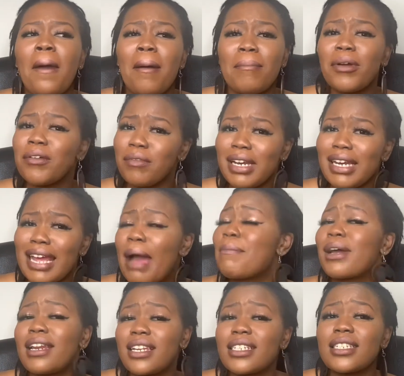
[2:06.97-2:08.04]
but really I'm
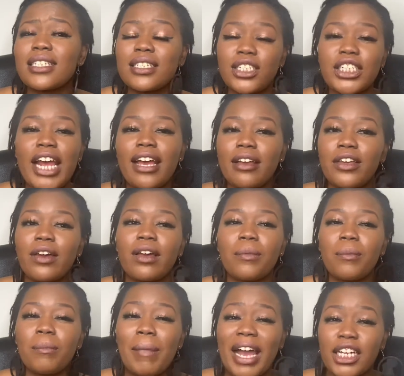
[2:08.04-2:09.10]
going to just share
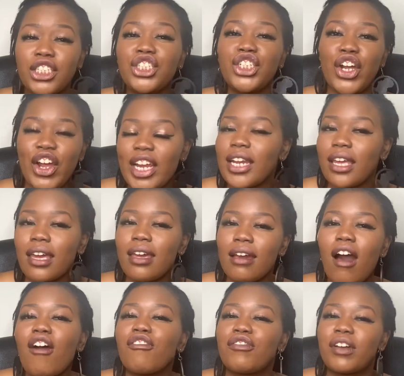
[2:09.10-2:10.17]
my journey
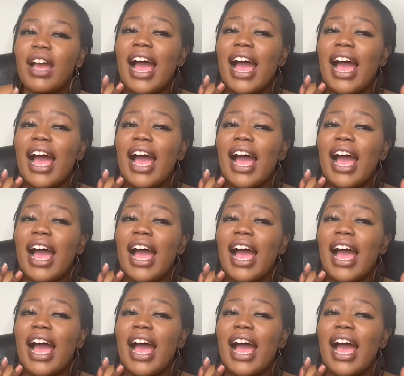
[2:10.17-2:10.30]
of